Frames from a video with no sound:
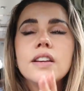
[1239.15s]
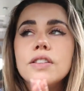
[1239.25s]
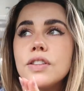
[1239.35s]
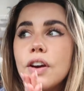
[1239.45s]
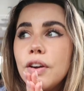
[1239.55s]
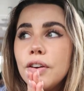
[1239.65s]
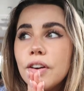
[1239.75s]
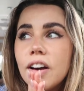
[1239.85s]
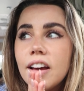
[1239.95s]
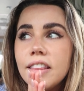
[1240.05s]
So
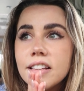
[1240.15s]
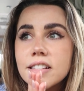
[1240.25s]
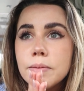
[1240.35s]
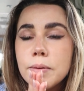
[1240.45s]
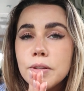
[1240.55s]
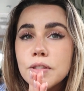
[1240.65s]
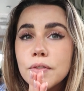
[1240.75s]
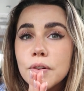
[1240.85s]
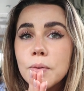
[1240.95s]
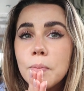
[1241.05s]
I think it's going to be
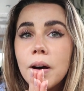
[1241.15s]
beautiful,